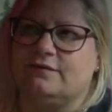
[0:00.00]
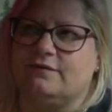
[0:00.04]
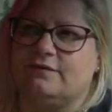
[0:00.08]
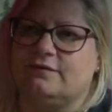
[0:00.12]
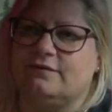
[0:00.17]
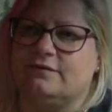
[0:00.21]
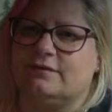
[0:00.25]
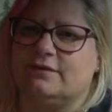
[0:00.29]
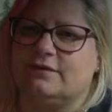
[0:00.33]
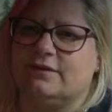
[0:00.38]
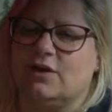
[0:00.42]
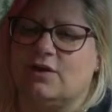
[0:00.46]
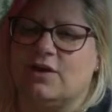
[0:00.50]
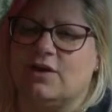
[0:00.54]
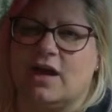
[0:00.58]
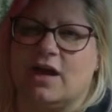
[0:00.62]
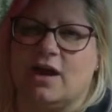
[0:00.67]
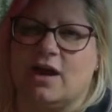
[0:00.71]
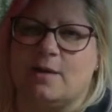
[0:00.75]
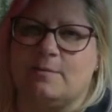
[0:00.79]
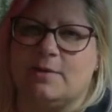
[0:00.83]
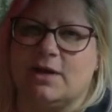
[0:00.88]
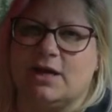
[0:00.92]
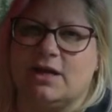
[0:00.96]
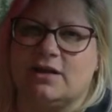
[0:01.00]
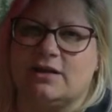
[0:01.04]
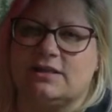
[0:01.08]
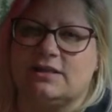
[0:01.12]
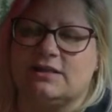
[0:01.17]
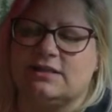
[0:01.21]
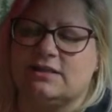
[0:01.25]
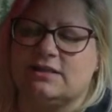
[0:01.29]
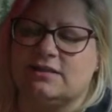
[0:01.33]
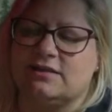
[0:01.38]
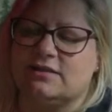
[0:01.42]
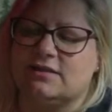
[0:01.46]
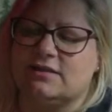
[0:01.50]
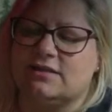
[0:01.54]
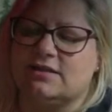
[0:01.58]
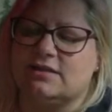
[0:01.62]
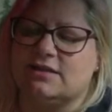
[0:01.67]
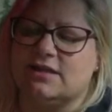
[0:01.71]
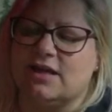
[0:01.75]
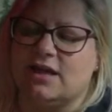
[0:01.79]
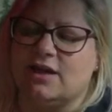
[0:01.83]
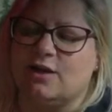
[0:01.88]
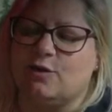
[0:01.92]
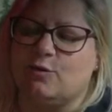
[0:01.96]
okay, I'm not going to
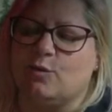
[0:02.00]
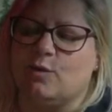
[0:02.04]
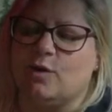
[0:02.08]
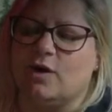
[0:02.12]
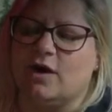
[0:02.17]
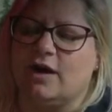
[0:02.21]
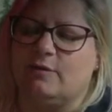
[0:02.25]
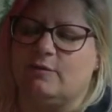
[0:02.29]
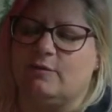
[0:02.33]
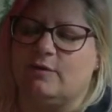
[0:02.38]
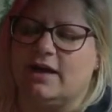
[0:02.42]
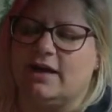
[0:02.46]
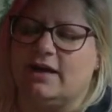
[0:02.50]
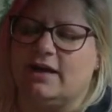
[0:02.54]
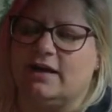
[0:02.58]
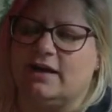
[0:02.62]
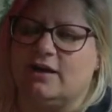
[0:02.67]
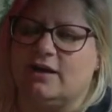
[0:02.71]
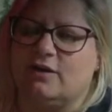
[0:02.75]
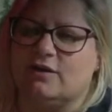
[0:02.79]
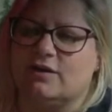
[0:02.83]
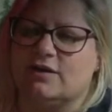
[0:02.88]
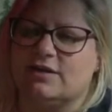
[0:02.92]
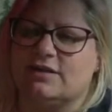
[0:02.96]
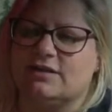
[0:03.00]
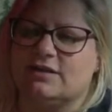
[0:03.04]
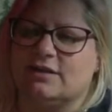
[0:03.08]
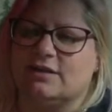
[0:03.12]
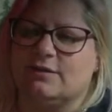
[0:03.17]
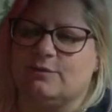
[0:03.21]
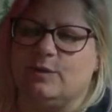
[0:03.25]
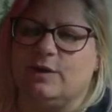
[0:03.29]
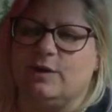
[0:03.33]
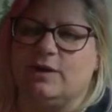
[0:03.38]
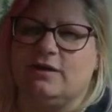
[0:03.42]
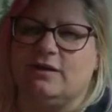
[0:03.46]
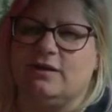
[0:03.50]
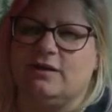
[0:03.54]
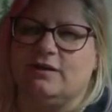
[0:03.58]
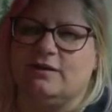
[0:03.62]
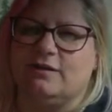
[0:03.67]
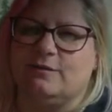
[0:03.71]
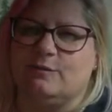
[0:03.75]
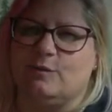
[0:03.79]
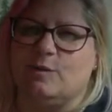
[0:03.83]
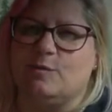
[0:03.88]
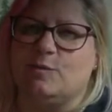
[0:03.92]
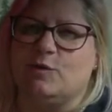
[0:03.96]
state why right now, because we
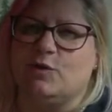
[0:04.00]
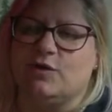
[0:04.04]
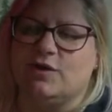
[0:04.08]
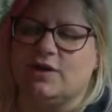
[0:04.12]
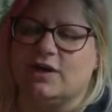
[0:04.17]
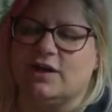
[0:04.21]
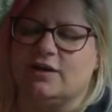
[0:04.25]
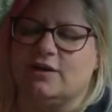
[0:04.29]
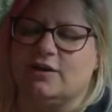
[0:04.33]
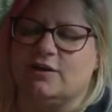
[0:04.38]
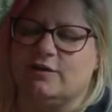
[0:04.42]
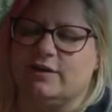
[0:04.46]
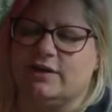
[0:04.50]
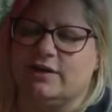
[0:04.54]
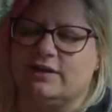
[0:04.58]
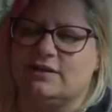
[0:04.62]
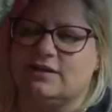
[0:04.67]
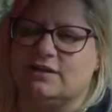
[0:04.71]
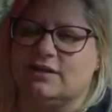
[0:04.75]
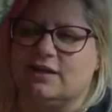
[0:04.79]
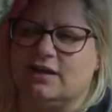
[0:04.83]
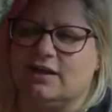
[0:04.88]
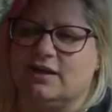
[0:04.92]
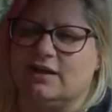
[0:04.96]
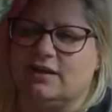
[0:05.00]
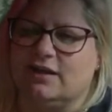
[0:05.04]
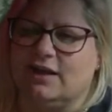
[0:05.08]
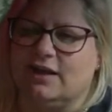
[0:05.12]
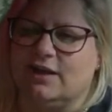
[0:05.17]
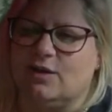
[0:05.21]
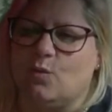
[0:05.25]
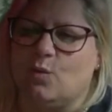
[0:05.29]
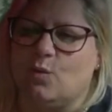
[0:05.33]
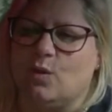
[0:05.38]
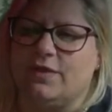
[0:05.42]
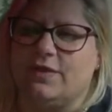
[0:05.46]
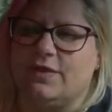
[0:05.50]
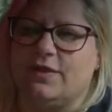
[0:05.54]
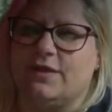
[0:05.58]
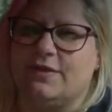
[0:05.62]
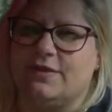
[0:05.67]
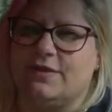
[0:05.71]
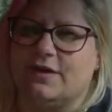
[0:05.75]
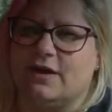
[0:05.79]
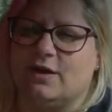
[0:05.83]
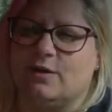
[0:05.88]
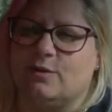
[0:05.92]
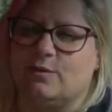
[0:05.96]
both kind of agreed tonight, like what the
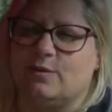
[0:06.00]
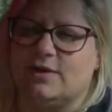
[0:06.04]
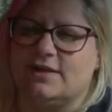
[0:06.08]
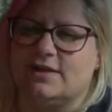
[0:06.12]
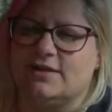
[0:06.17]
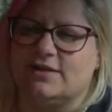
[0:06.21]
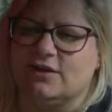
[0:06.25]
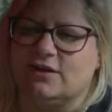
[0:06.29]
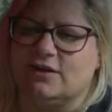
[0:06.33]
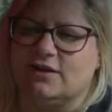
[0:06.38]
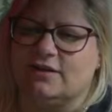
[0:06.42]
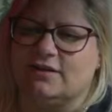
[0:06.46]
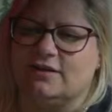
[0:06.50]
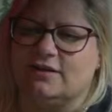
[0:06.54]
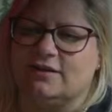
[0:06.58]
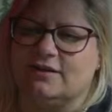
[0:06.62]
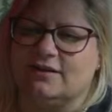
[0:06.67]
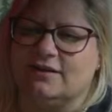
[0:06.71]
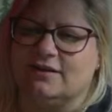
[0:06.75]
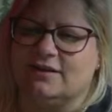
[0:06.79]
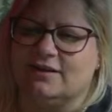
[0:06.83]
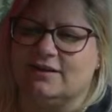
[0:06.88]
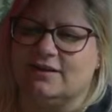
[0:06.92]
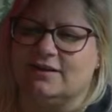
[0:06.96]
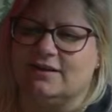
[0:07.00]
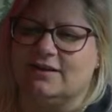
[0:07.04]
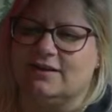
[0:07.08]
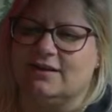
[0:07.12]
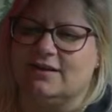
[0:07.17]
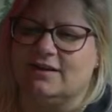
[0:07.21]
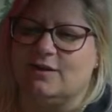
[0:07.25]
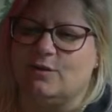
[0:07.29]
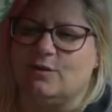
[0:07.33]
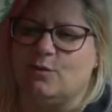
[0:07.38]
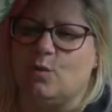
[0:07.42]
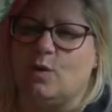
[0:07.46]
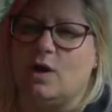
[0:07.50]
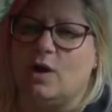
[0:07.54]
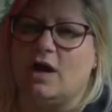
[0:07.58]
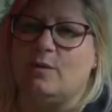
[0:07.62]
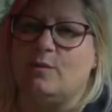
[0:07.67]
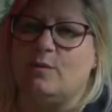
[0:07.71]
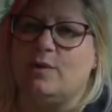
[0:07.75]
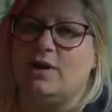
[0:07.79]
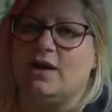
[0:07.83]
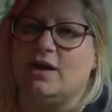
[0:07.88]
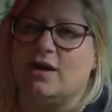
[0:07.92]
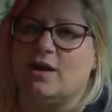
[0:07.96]
thought was on why
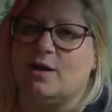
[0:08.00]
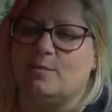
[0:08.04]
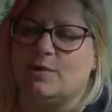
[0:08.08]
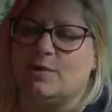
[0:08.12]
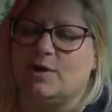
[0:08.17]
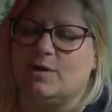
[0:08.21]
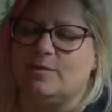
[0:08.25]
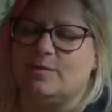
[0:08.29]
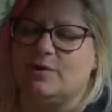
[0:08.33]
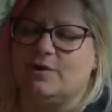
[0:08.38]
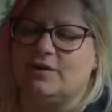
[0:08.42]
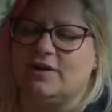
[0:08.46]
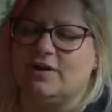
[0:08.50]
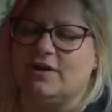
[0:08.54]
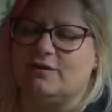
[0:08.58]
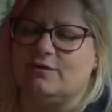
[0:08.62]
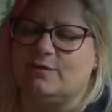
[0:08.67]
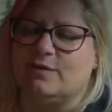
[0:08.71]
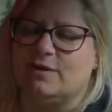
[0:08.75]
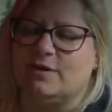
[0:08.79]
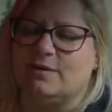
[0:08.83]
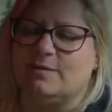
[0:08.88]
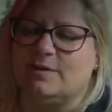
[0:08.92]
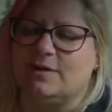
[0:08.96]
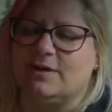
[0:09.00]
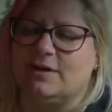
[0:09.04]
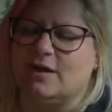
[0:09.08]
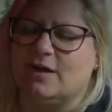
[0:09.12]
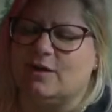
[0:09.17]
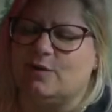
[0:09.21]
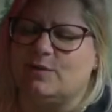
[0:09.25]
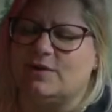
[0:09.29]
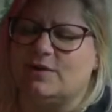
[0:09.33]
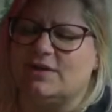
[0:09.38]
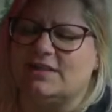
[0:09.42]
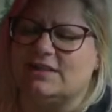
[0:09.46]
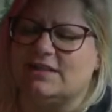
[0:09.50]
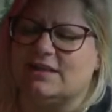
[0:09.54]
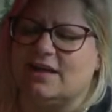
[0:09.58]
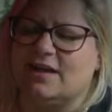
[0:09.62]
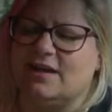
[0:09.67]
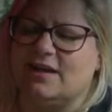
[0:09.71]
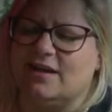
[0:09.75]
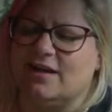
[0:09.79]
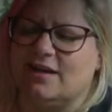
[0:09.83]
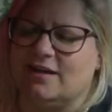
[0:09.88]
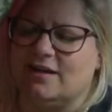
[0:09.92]
we come up on the FYP. I don't want to say yet,